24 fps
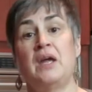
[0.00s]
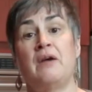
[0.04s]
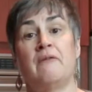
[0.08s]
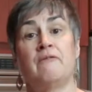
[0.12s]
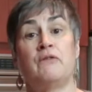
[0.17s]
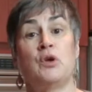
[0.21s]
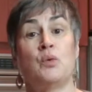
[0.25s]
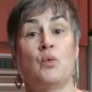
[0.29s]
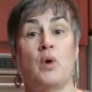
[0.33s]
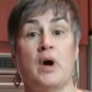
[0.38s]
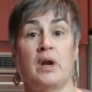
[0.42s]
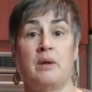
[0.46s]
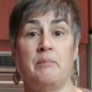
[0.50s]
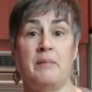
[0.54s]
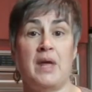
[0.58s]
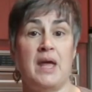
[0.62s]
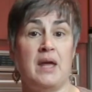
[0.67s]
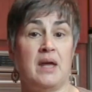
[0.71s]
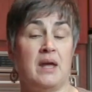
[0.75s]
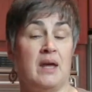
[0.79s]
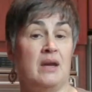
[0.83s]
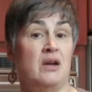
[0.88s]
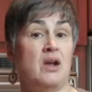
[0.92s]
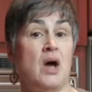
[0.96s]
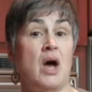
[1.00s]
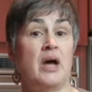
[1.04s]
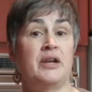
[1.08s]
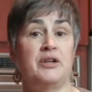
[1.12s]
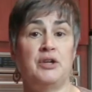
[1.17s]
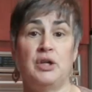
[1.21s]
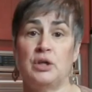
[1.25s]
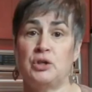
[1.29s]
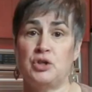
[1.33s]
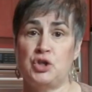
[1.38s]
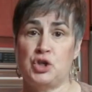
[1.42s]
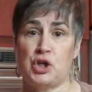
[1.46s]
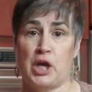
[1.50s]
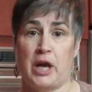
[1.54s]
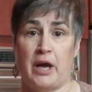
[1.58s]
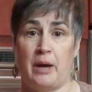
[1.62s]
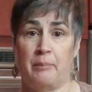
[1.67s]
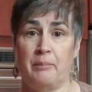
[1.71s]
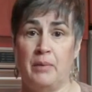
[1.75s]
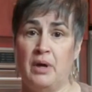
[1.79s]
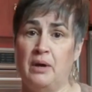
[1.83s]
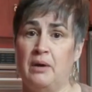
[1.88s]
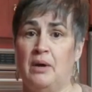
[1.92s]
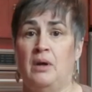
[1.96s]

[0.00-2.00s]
If you want to make an onion jam,